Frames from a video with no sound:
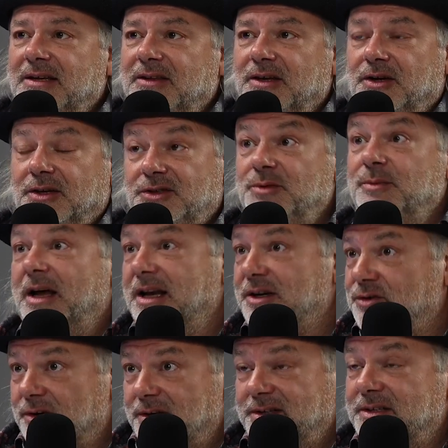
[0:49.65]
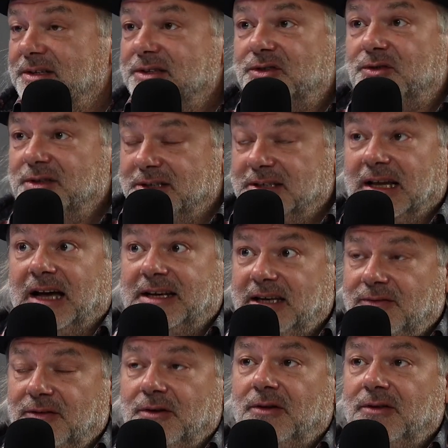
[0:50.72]
the consumer electronics industry is not
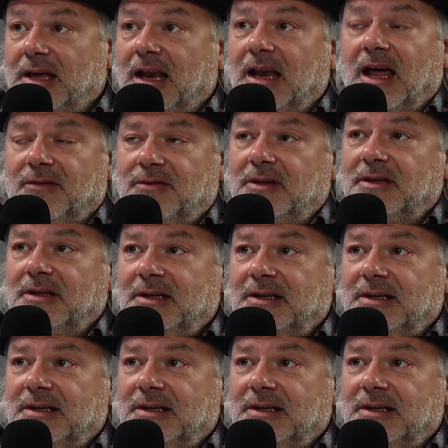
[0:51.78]
having on that level.